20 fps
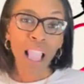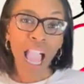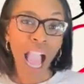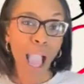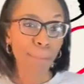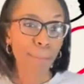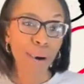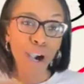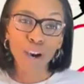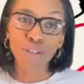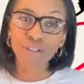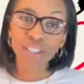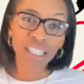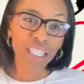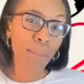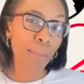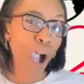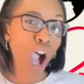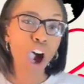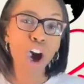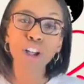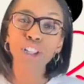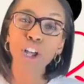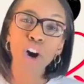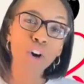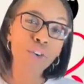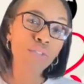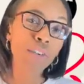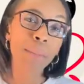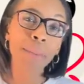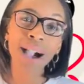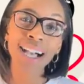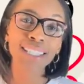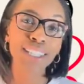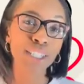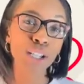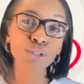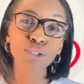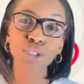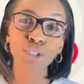I post him all over my
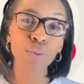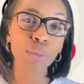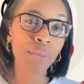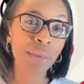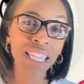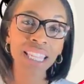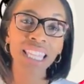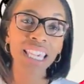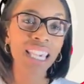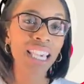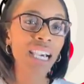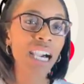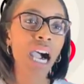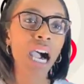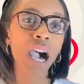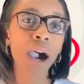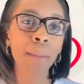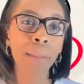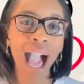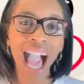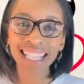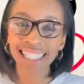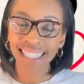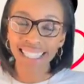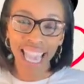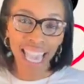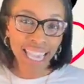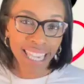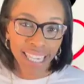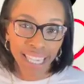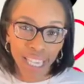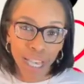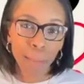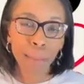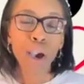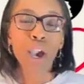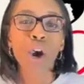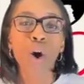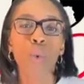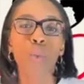social media. I take
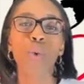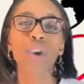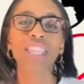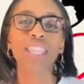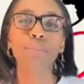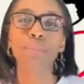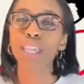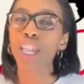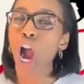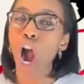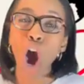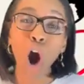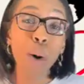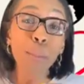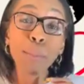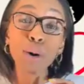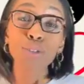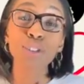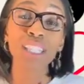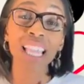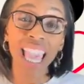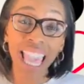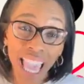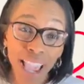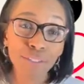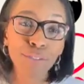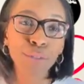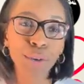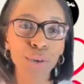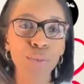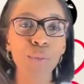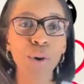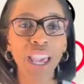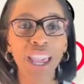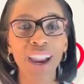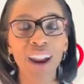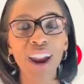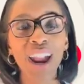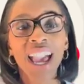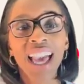him with me almost
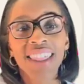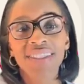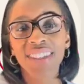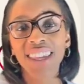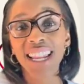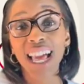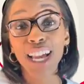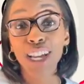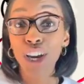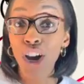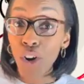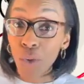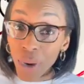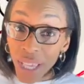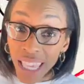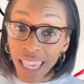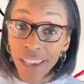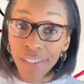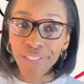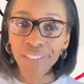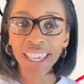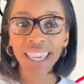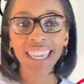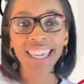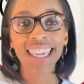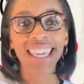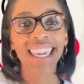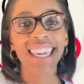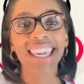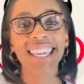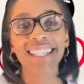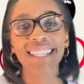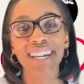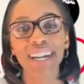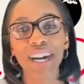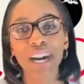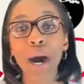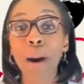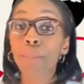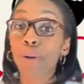everywhere that I go, if he can
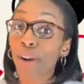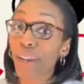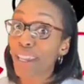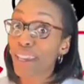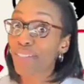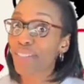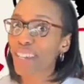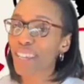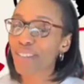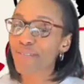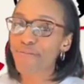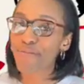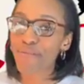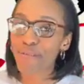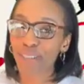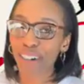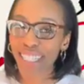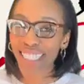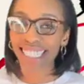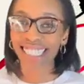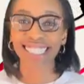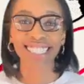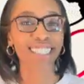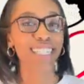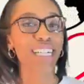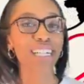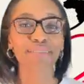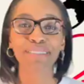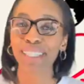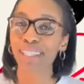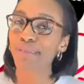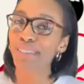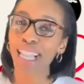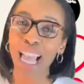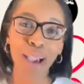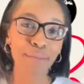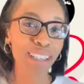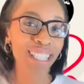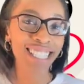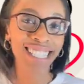come or if he wants to come.
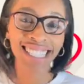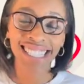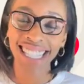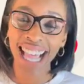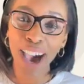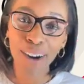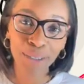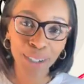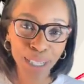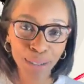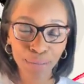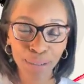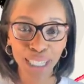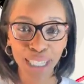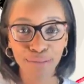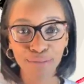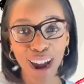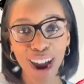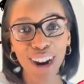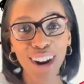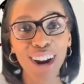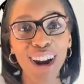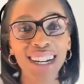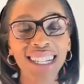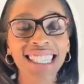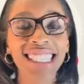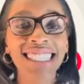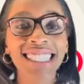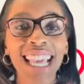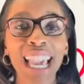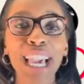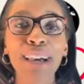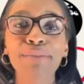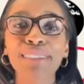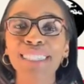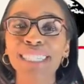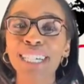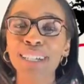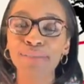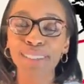Sometimes he does not want to push my cart at Sam's
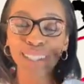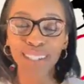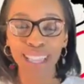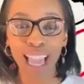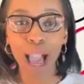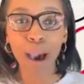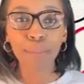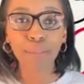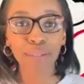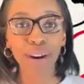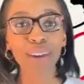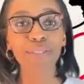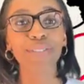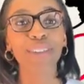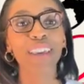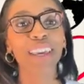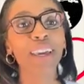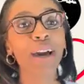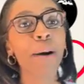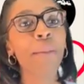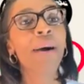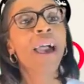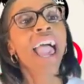Club. So y'all pray for him.